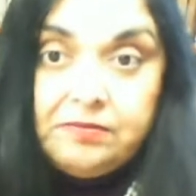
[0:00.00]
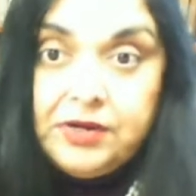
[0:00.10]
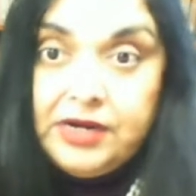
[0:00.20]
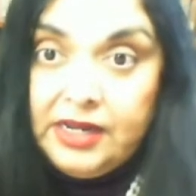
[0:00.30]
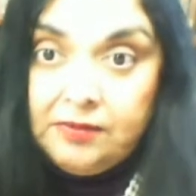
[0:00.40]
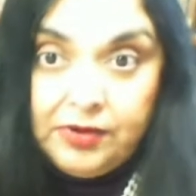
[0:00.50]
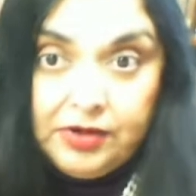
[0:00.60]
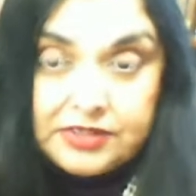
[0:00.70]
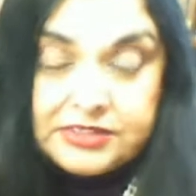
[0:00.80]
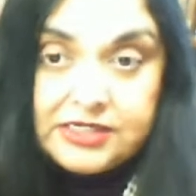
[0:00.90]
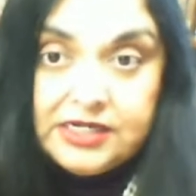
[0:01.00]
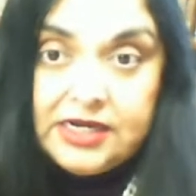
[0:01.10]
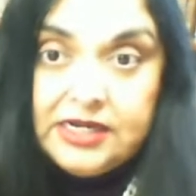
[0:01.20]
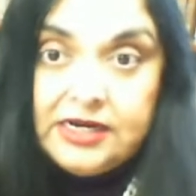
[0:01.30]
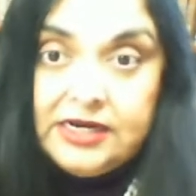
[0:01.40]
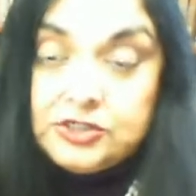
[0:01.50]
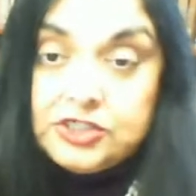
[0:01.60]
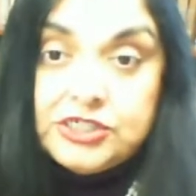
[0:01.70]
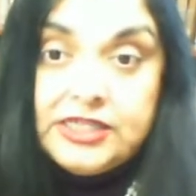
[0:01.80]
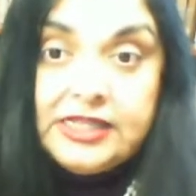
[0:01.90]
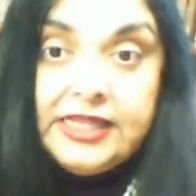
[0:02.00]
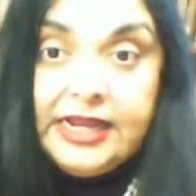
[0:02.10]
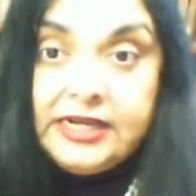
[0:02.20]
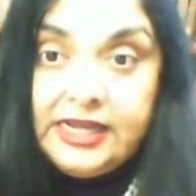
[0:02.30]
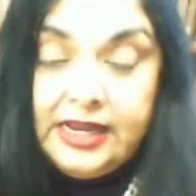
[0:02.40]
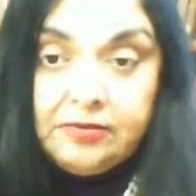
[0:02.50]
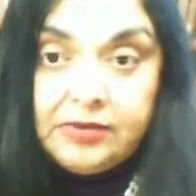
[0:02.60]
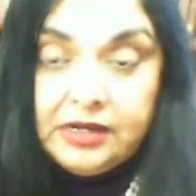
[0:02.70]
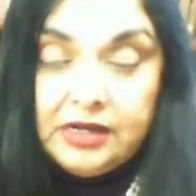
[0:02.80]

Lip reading: Burning books, literature that they deemed